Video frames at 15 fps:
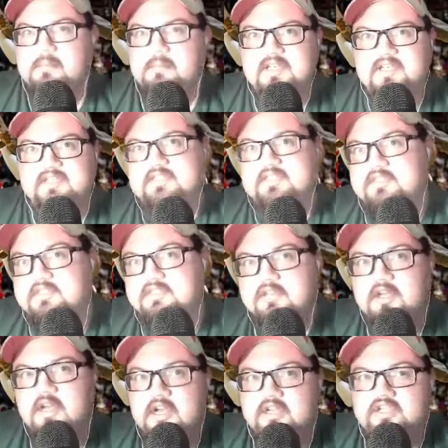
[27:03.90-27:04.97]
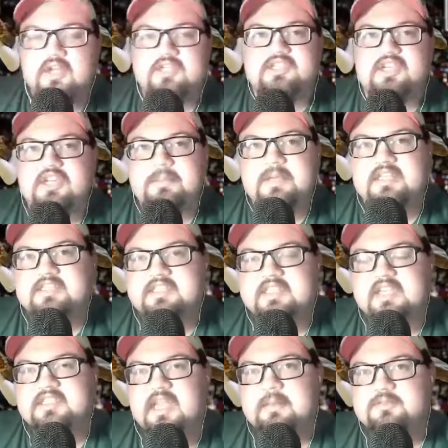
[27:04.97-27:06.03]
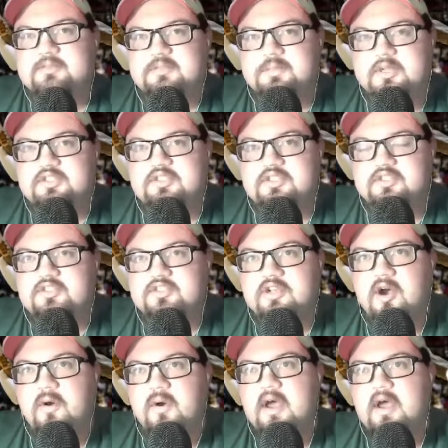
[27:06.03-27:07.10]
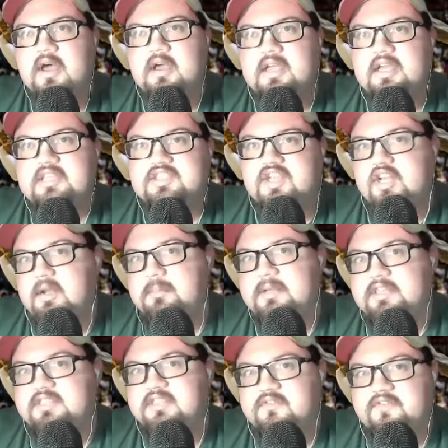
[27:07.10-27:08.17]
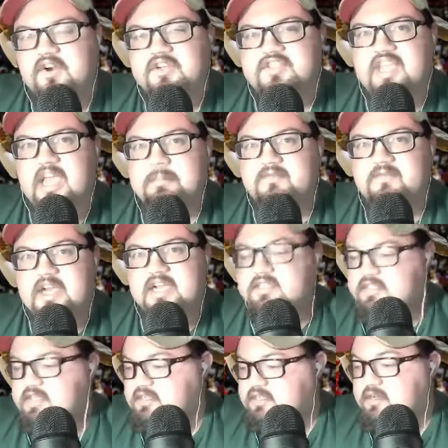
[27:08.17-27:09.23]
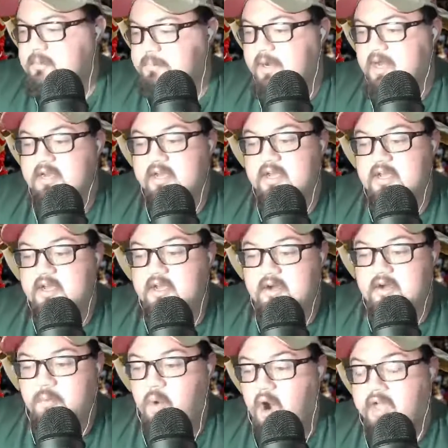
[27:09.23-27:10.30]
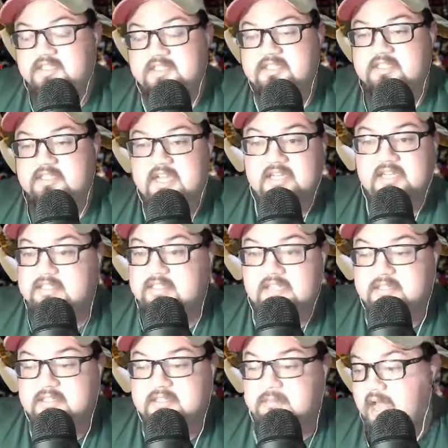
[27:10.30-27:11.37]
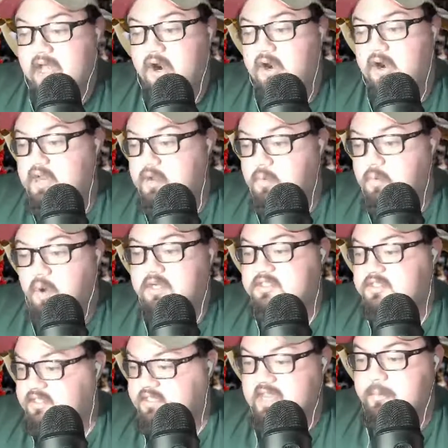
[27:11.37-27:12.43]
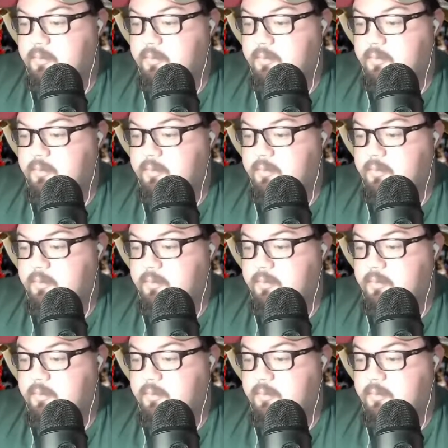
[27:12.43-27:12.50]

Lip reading: misses, so it's gonna be a 6-game suspension. So he's gonna miss the first game of next season. But Watson says it doesn't matter. He wants to keep Will